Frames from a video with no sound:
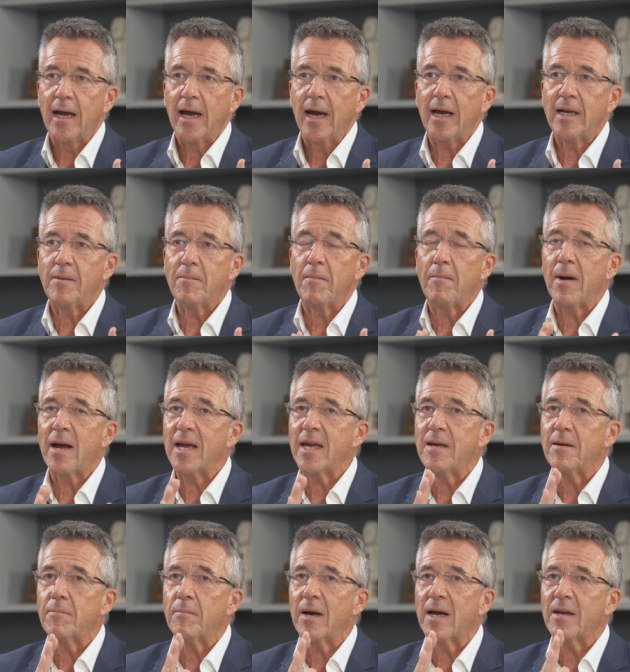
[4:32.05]
and my,
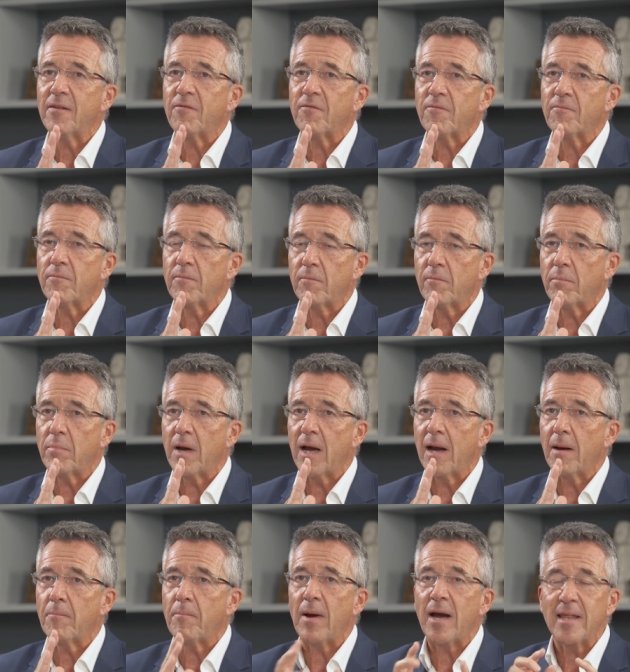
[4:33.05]
my
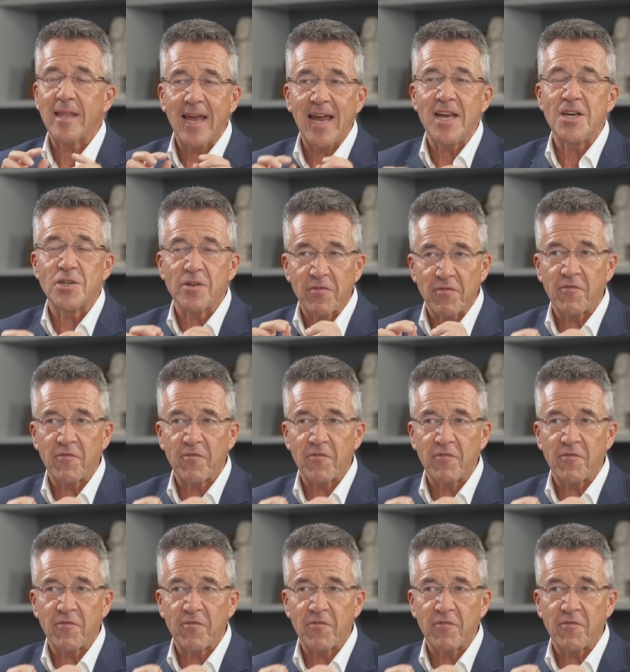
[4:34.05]
by the age of